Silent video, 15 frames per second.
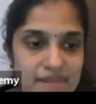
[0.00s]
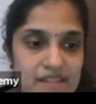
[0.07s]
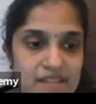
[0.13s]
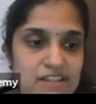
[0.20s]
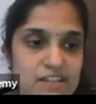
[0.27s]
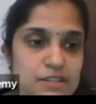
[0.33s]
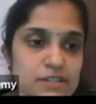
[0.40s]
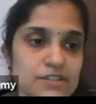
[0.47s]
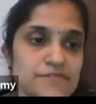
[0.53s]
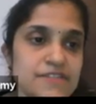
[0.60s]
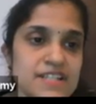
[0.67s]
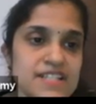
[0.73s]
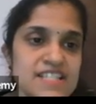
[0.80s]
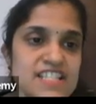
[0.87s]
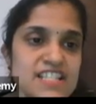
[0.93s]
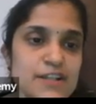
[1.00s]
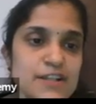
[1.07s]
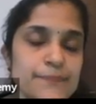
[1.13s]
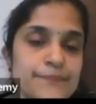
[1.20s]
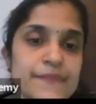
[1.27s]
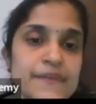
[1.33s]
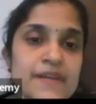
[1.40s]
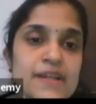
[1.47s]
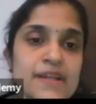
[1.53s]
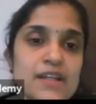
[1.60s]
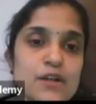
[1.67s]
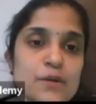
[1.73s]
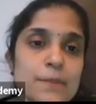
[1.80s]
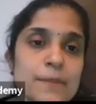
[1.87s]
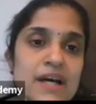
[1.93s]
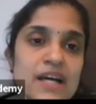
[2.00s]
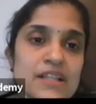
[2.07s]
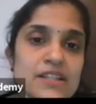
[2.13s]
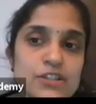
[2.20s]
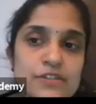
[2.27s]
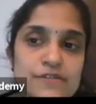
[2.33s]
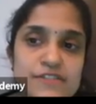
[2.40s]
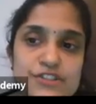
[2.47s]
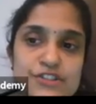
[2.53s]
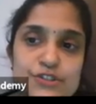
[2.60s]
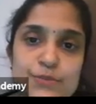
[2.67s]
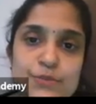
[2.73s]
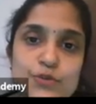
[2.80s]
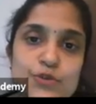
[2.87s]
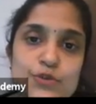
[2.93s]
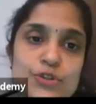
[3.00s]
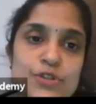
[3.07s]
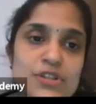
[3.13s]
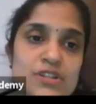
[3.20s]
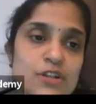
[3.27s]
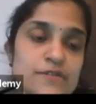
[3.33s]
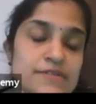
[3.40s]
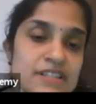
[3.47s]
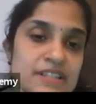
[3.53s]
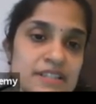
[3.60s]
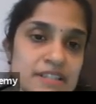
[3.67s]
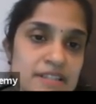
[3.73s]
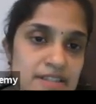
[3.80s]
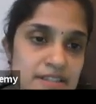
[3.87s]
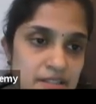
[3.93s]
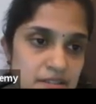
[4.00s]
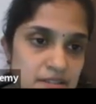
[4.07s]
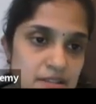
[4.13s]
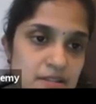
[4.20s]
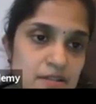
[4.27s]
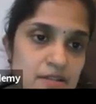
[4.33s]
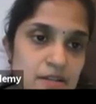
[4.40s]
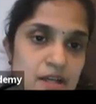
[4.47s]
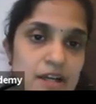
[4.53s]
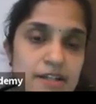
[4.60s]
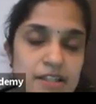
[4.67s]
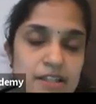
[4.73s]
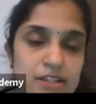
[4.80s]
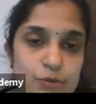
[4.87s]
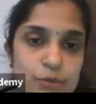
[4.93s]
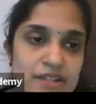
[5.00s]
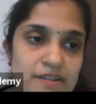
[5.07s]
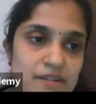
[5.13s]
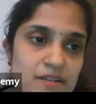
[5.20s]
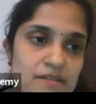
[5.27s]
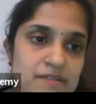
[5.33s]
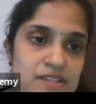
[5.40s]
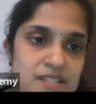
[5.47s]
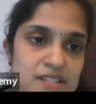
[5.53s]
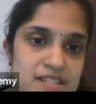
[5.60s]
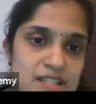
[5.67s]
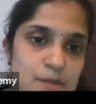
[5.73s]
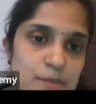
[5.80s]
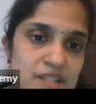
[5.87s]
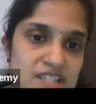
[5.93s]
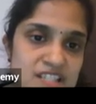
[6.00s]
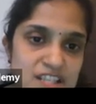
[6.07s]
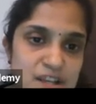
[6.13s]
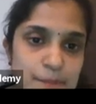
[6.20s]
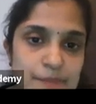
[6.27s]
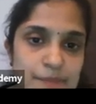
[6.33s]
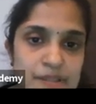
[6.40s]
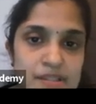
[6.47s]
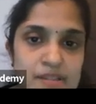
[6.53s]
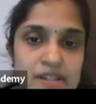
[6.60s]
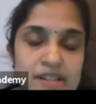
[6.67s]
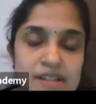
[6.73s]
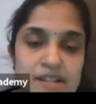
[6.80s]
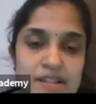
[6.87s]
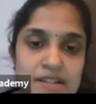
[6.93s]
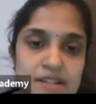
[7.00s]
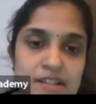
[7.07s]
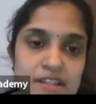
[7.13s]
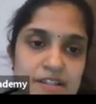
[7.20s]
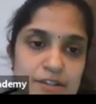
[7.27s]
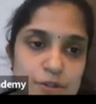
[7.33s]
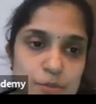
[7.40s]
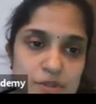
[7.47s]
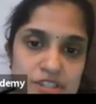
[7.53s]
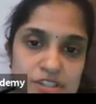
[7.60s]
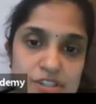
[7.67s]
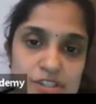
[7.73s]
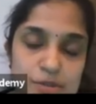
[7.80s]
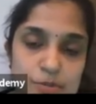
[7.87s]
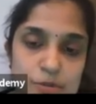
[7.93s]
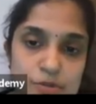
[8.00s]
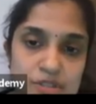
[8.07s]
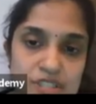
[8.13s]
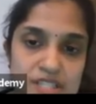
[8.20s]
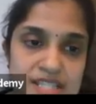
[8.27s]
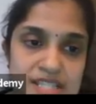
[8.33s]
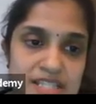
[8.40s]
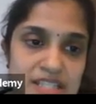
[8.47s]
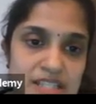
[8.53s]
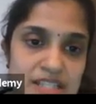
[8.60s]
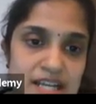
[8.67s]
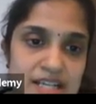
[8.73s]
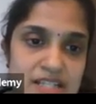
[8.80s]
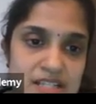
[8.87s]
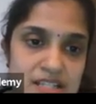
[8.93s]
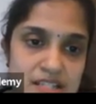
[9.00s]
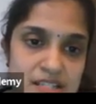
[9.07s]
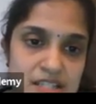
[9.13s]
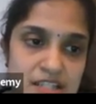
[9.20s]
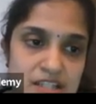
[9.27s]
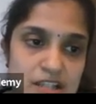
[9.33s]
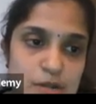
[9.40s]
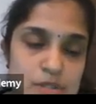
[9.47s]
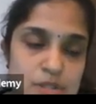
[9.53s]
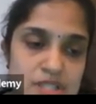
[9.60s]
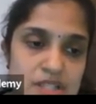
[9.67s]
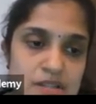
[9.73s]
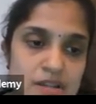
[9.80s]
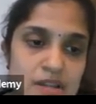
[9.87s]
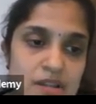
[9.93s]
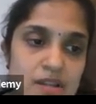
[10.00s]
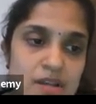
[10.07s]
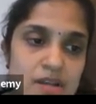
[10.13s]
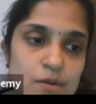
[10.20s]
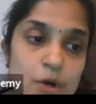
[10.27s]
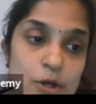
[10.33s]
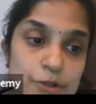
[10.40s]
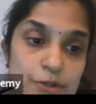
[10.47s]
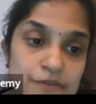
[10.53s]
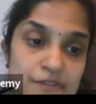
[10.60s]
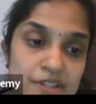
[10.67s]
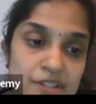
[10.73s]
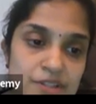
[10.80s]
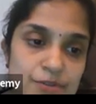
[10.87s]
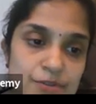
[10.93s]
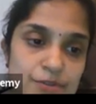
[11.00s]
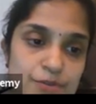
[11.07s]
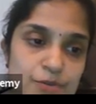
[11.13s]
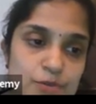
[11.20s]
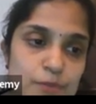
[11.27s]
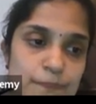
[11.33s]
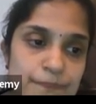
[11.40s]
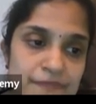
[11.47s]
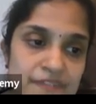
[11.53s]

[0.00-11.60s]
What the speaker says: Herein, if I see manner of distribution of the credit, continuing with the same example, credit to be distributed is 3,60,000. What do we need to do?